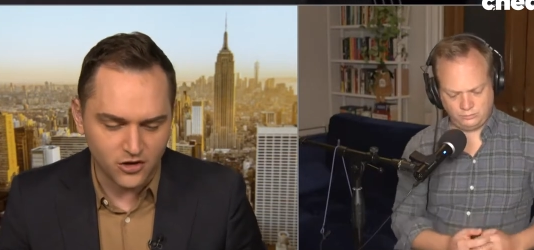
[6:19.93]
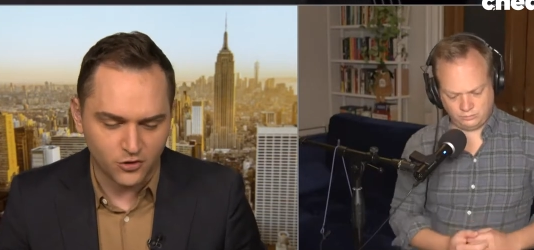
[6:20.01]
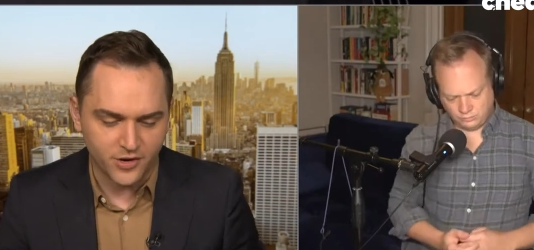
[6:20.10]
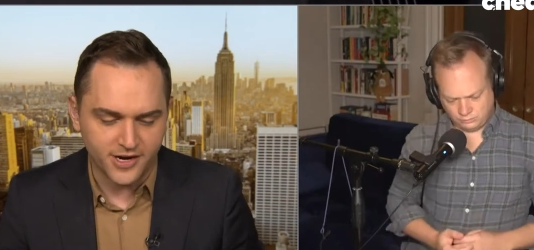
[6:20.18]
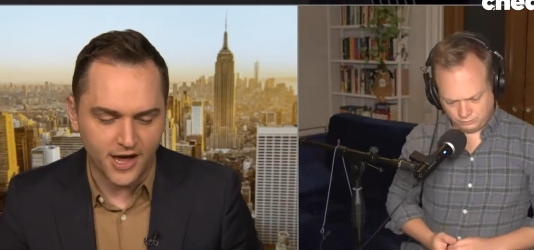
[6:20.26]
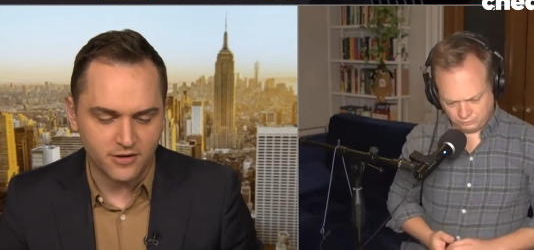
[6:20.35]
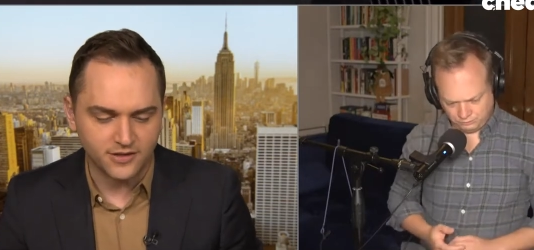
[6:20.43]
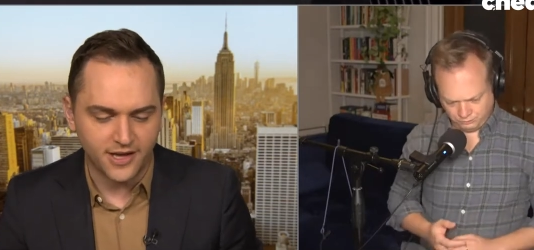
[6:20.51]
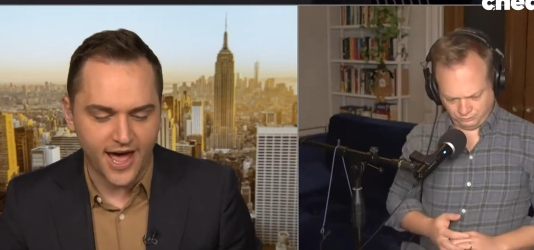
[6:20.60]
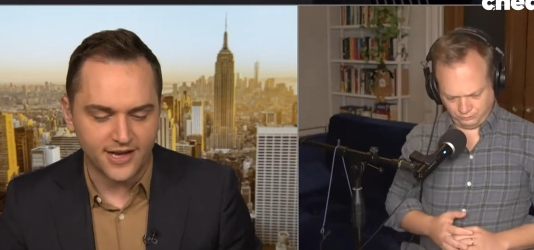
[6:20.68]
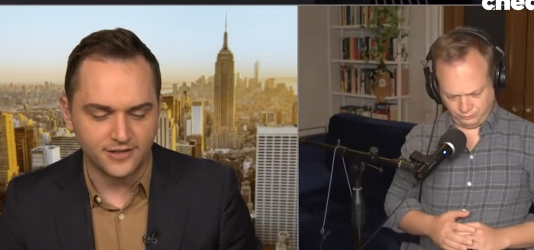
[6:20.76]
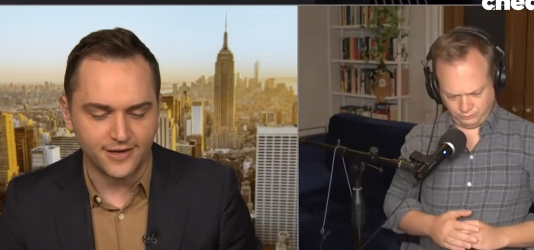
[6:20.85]
Speaker 1: the greenhouse
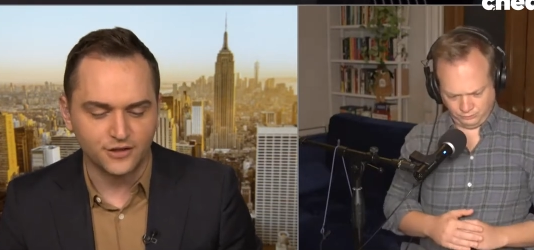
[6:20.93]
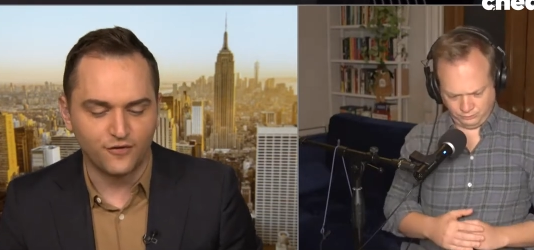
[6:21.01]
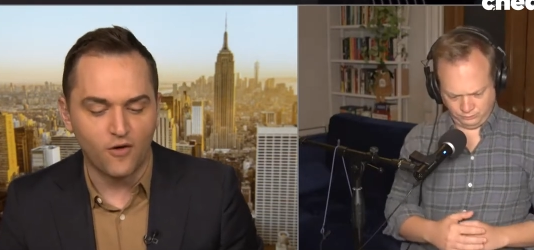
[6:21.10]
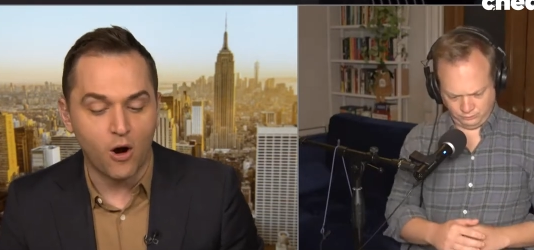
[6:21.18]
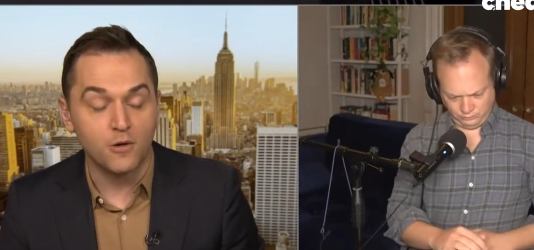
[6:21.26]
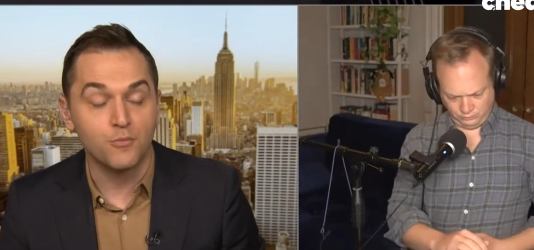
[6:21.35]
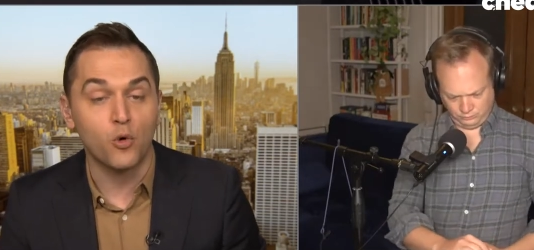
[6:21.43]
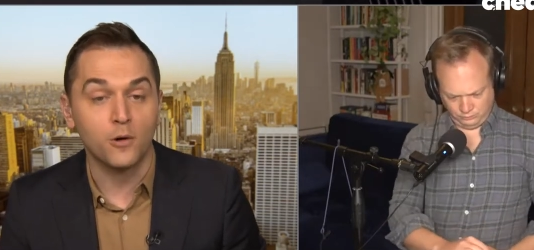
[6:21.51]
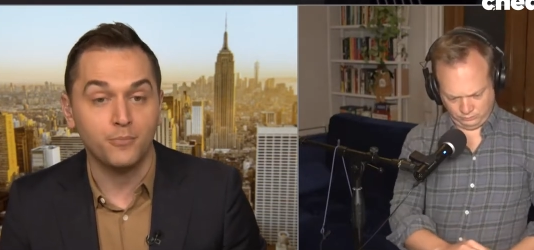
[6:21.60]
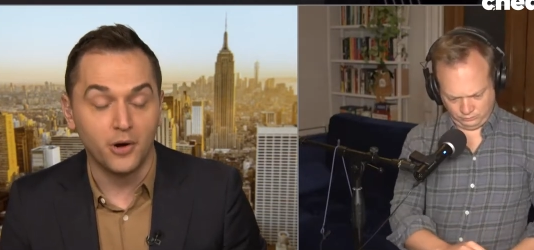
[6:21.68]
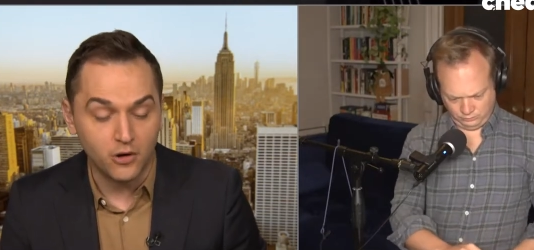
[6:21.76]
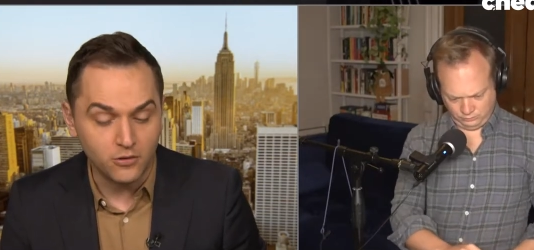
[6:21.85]
gas that's far more
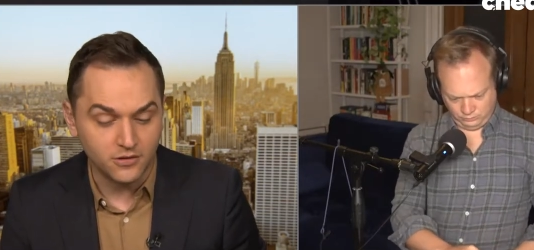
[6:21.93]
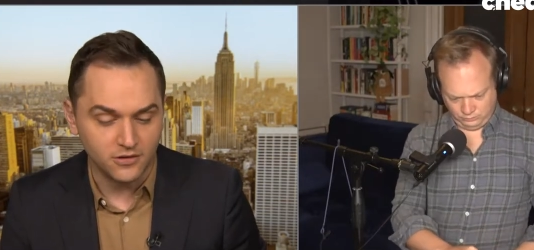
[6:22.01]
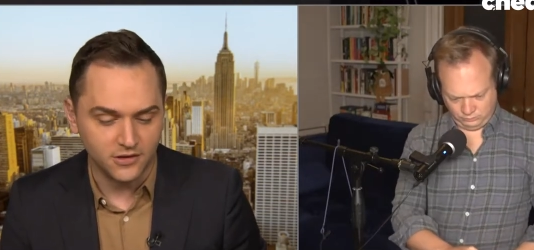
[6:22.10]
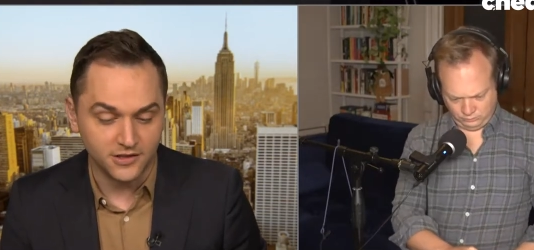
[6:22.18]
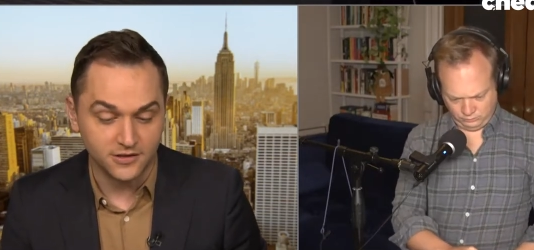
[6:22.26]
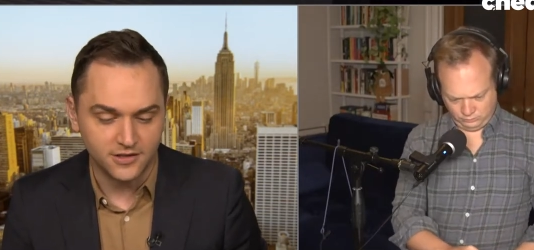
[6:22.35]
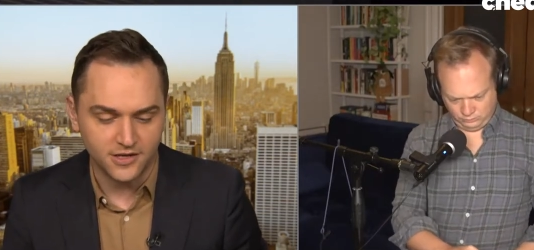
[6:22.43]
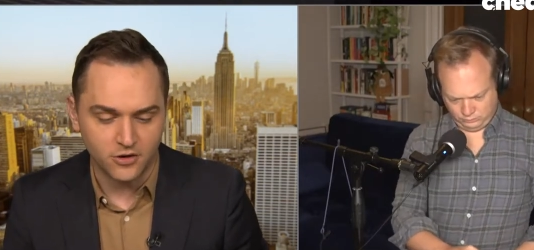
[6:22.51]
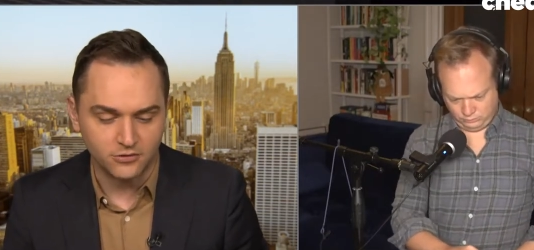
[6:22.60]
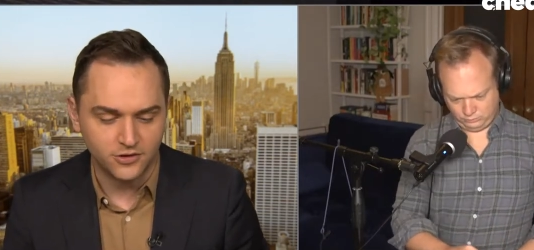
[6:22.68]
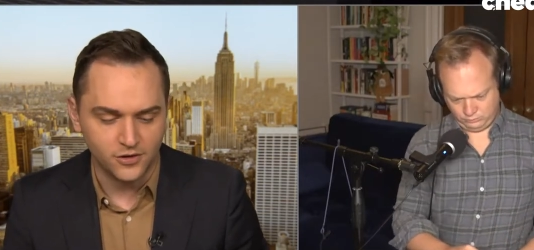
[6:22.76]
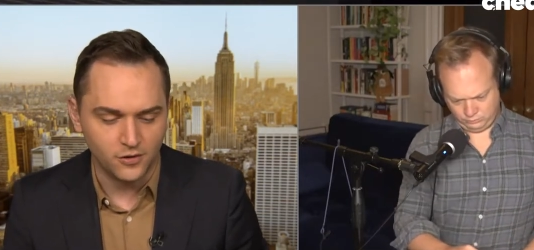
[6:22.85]
potent than
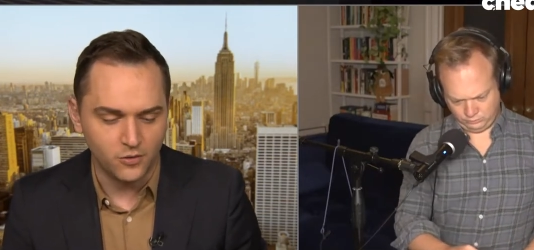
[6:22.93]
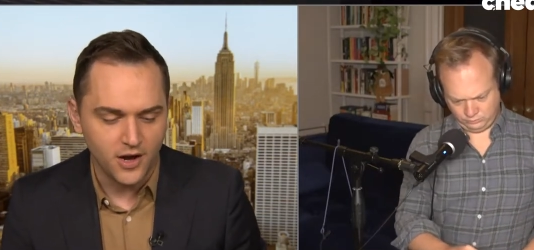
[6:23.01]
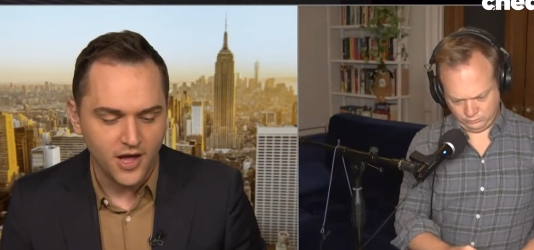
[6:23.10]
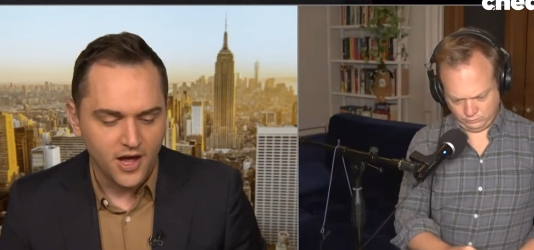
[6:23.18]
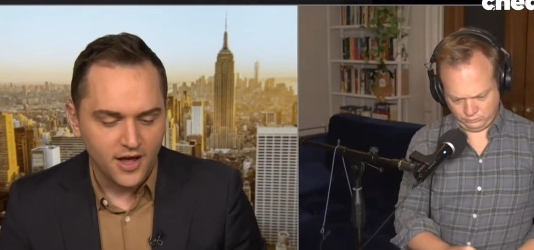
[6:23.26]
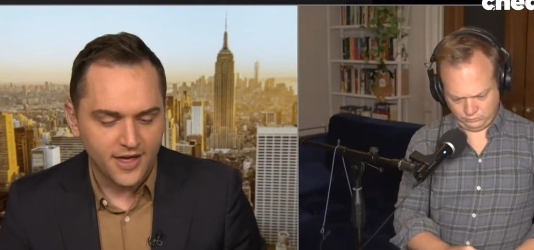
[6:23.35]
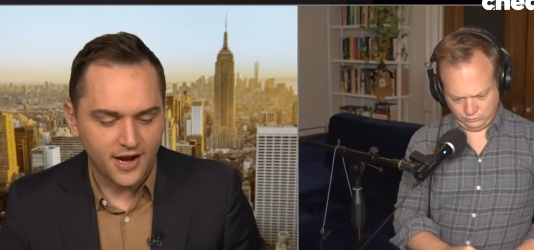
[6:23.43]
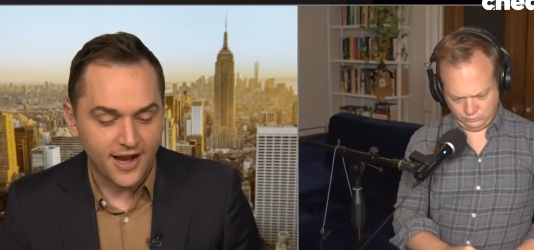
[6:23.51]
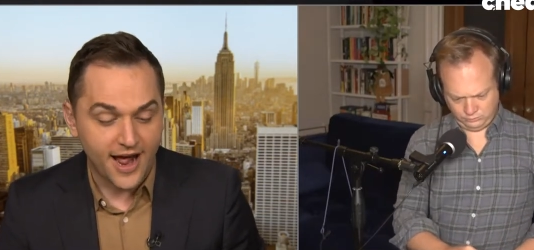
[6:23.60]
CO2. That